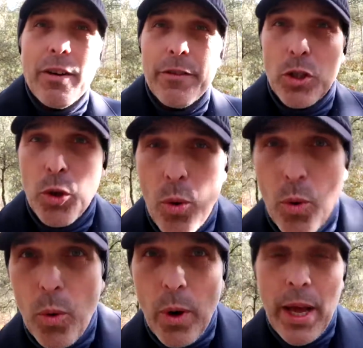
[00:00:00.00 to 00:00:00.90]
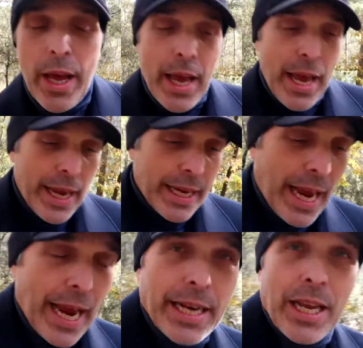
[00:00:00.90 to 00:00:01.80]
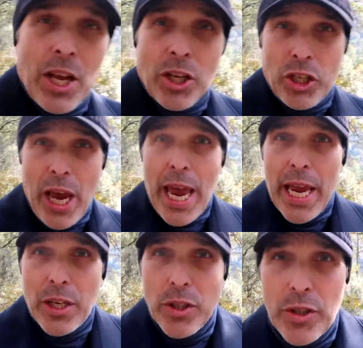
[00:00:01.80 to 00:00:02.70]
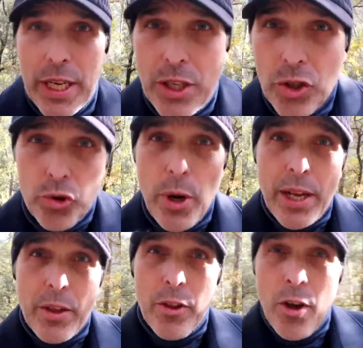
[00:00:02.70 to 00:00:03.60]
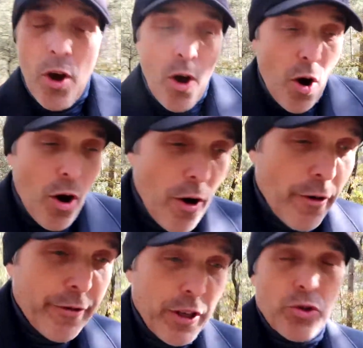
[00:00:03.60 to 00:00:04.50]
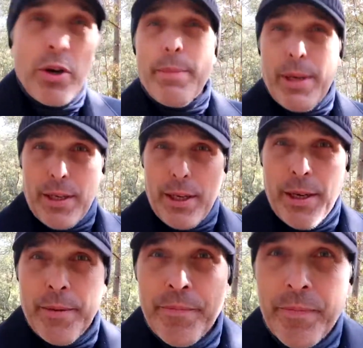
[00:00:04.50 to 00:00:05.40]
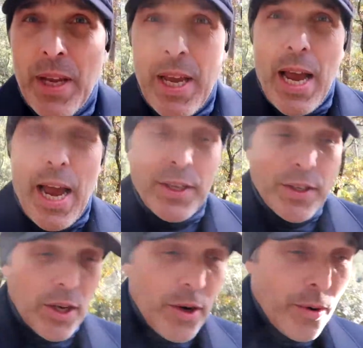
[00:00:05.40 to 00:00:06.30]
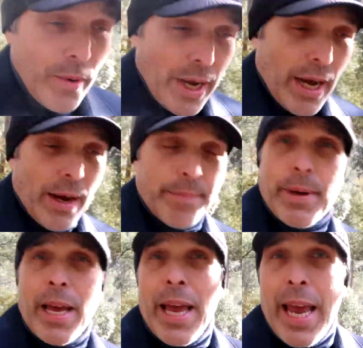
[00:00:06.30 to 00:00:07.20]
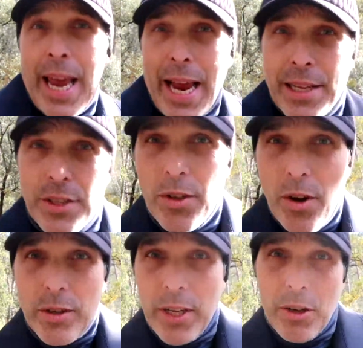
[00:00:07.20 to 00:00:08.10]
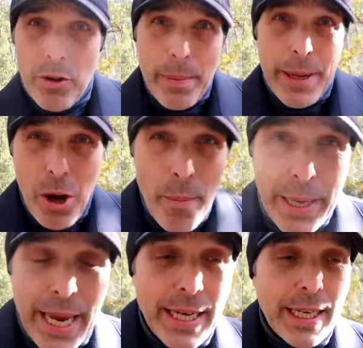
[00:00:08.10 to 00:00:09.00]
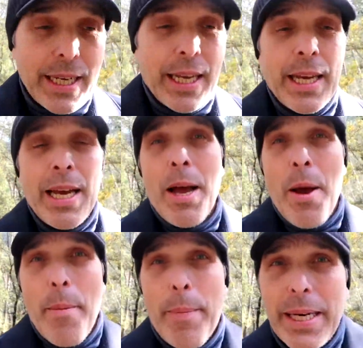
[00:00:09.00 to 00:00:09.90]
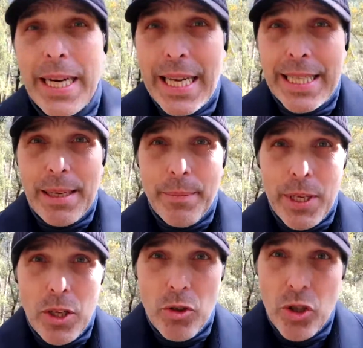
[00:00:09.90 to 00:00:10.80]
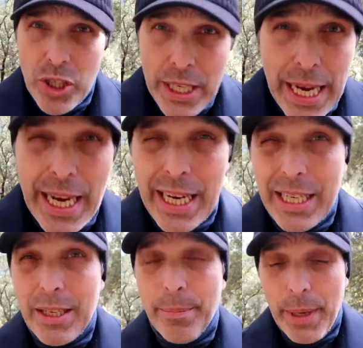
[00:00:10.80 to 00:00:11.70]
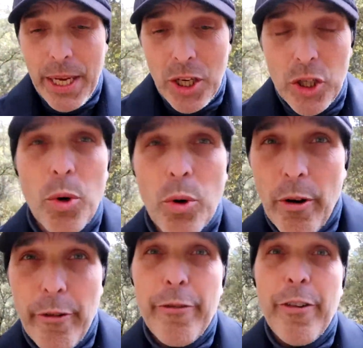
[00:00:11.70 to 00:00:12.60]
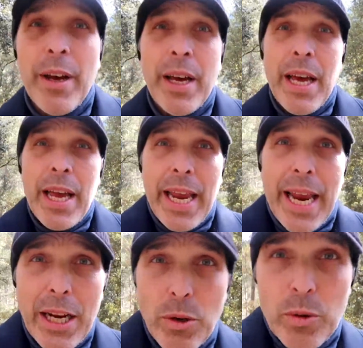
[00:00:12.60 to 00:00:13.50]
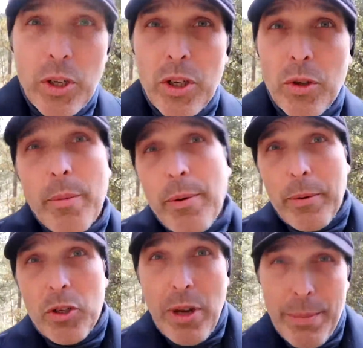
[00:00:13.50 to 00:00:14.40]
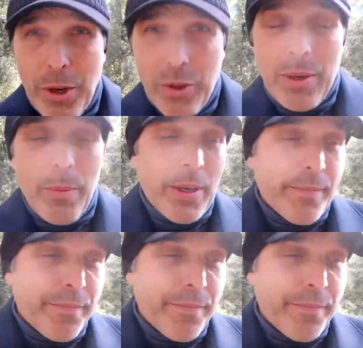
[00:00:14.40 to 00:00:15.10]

of the tool can change the strength of the treatment. And so it's not incredibly complicated, but it is something you just need to be sure of in order to do a proper treatment on someone.